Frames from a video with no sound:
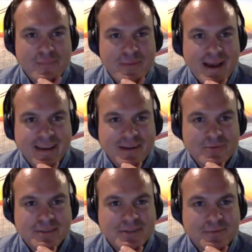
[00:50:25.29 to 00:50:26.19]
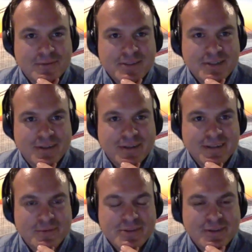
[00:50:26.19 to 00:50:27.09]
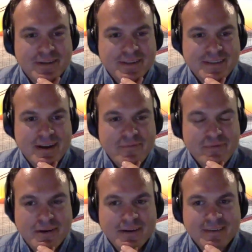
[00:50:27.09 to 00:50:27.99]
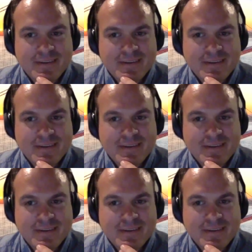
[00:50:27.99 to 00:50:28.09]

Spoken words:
Maggie, what's your insight for